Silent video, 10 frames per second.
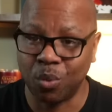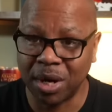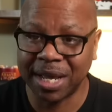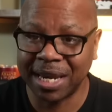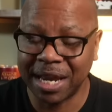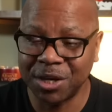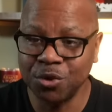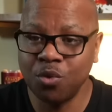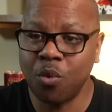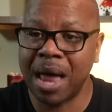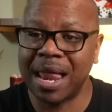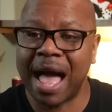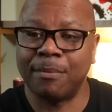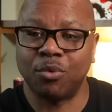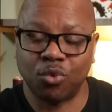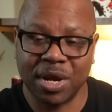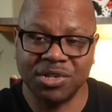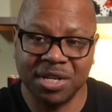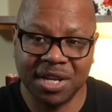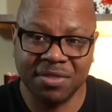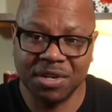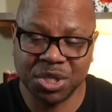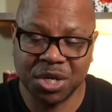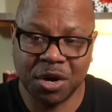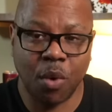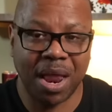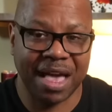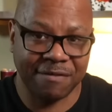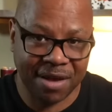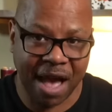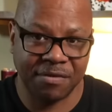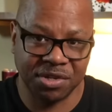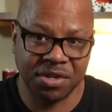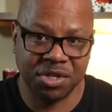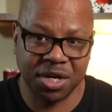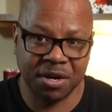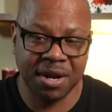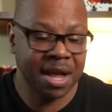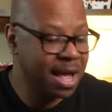what can I do while I'm resting in this chair, while I have confidence in this chair?